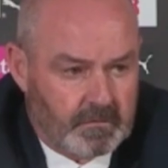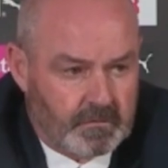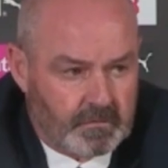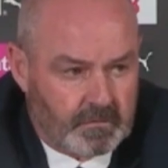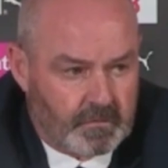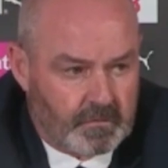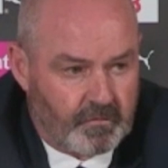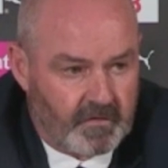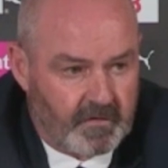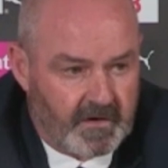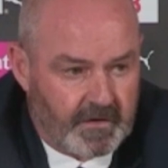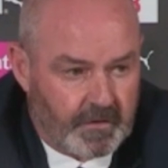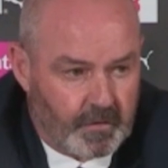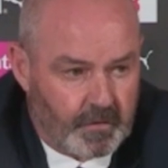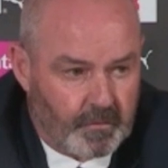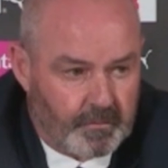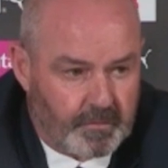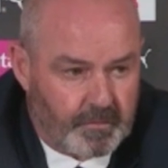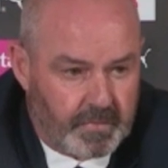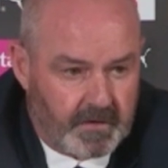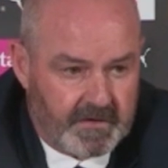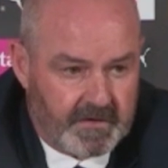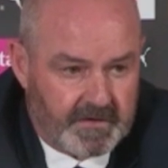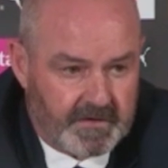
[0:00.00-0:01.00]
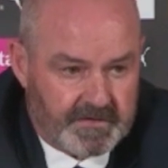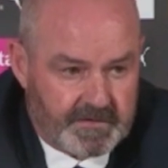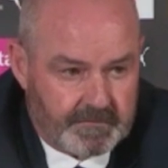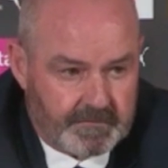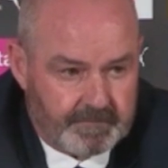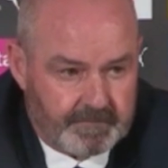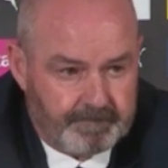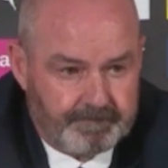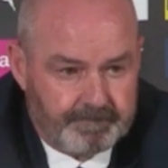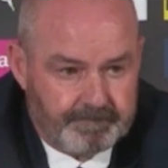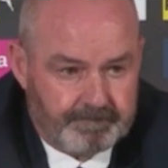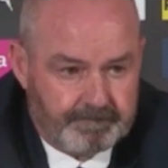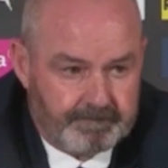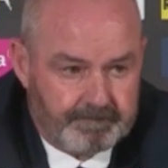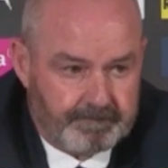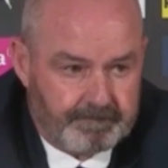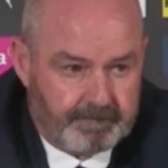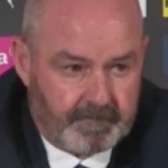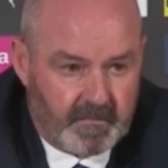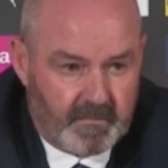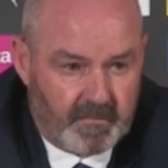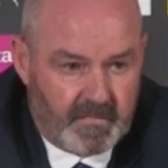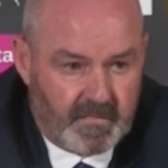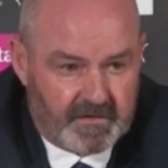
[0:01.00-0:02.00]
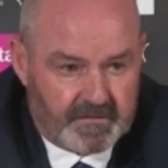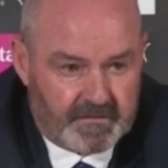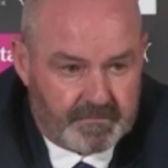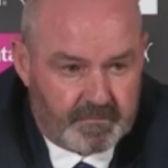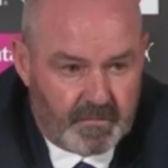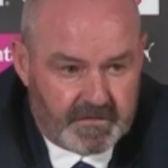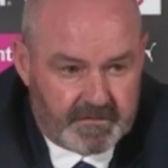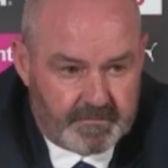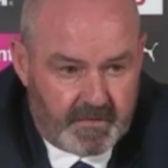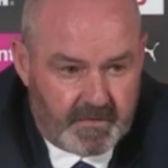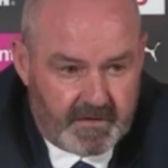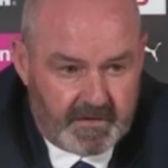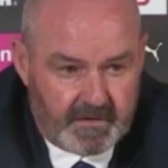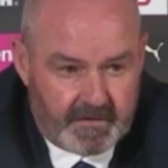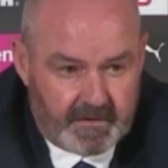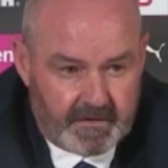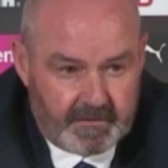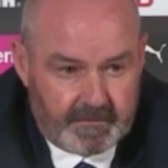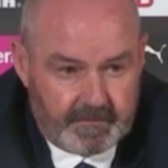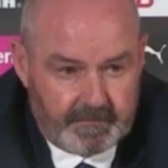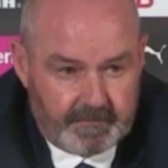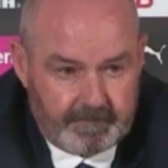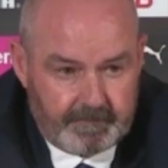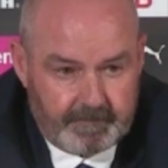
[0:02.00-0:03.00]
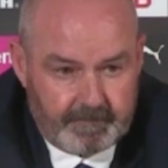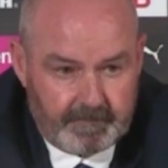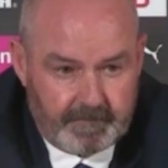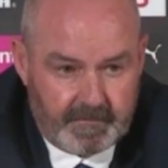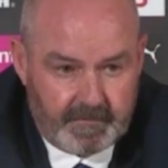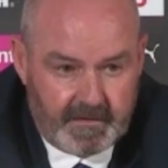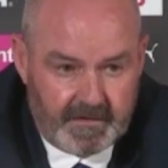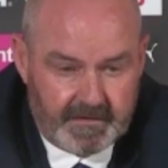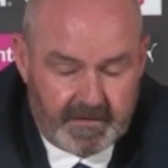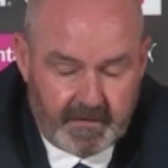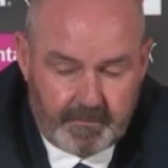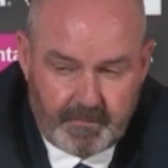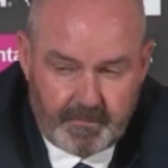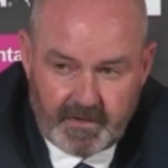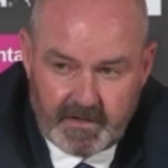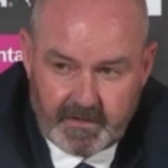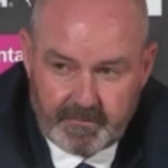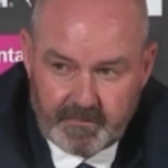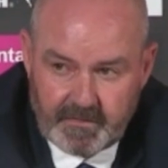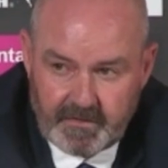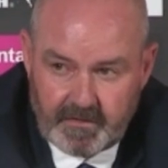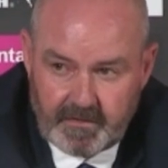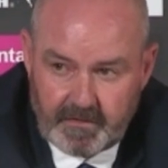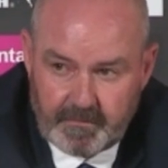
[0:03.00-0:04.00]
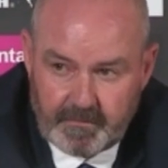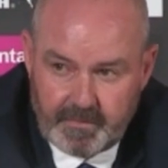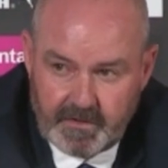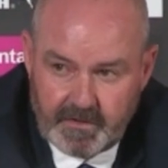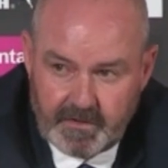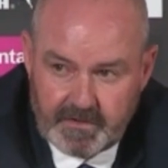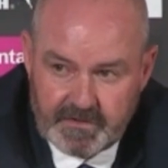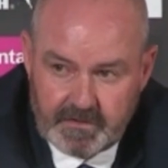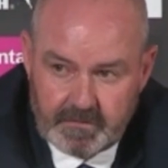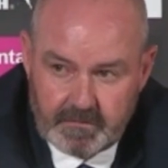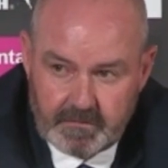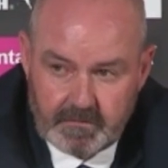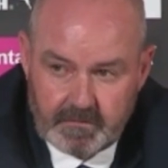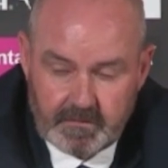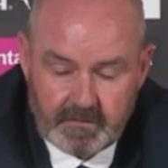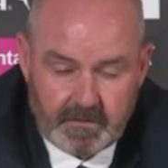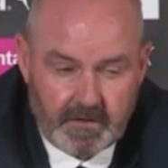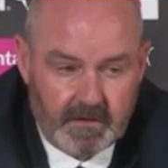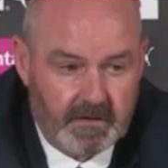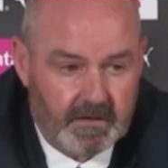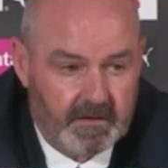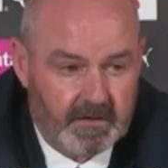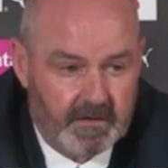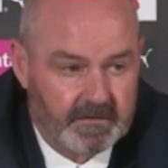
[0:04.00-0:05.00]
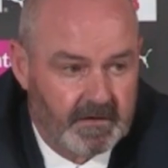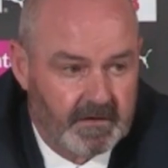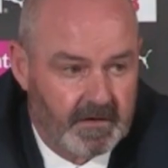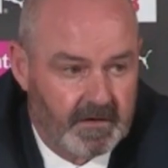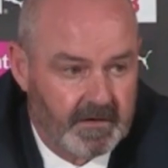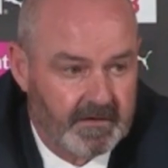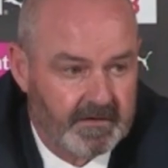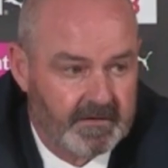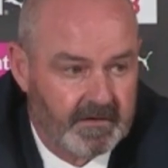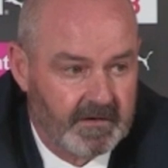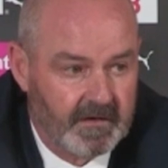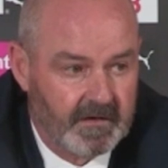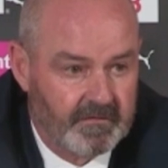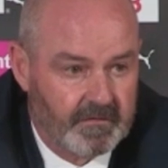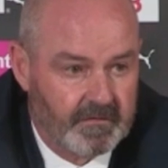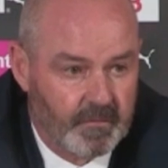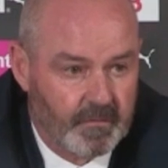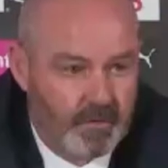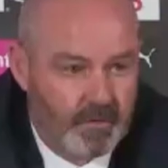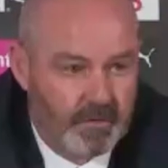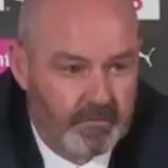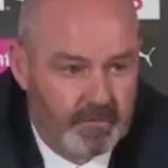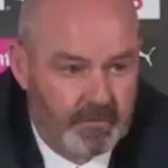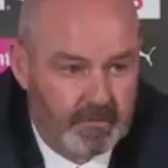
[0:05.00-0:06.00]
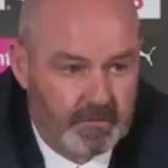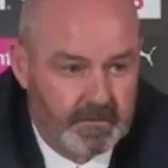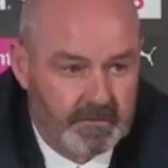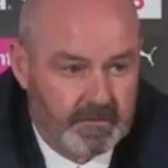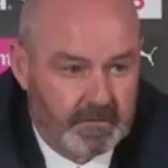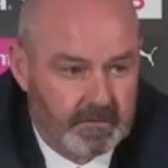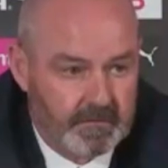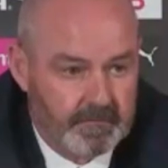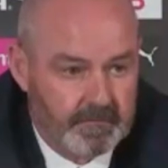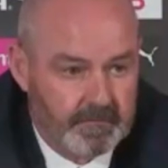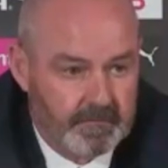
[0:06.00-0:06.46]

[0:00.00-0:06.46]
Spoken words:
Two really good players, made us much better in that department of the pitch. I'm delighted to have them on board.